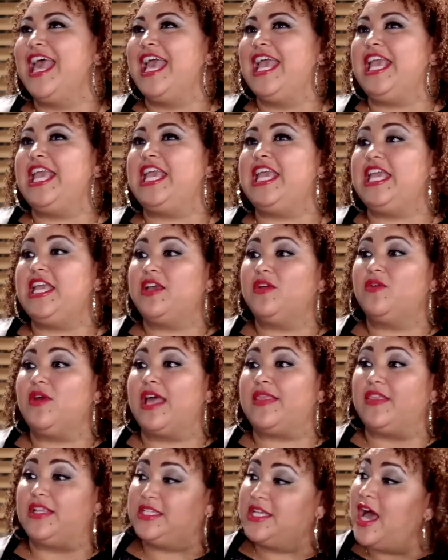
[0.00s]
he,
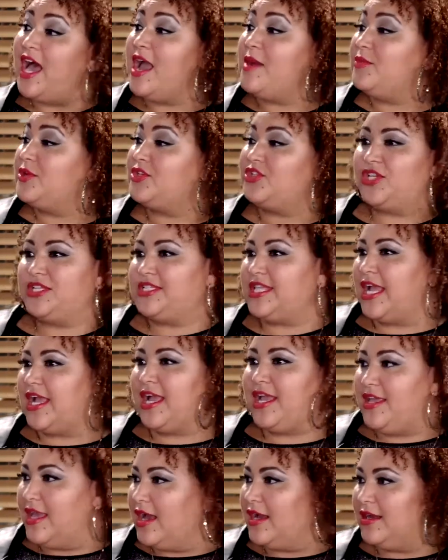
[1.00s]
at the time, was just like
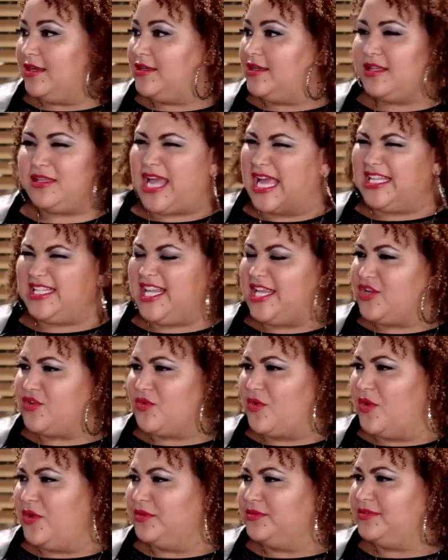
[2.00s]
a young 19
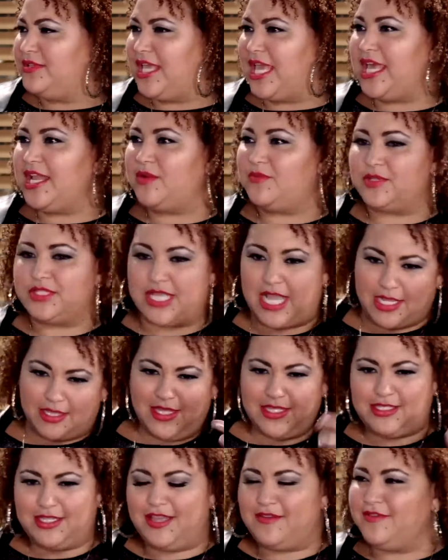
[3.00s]
year old kid and was like,
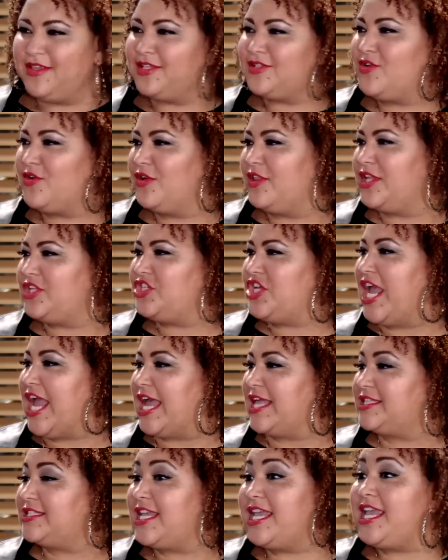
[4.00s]
let's give this girl a
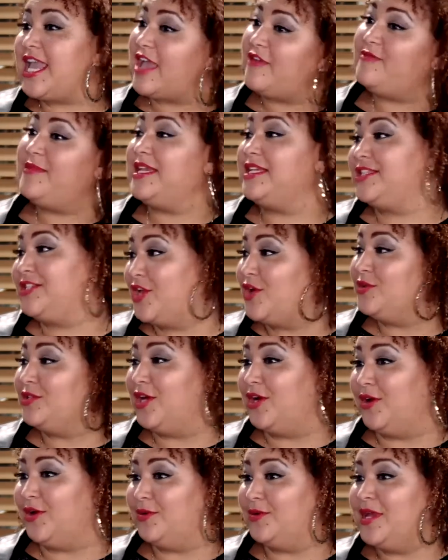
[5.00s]
chance. He gave me a
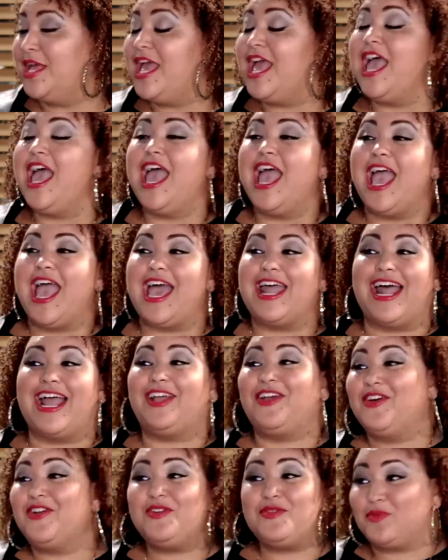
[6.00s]
solo, and I
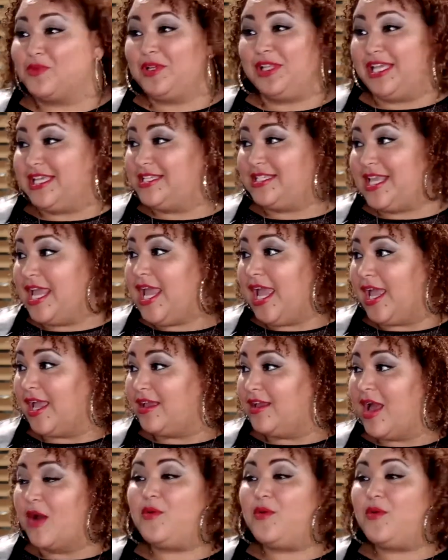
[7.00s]
couldn't really sing. I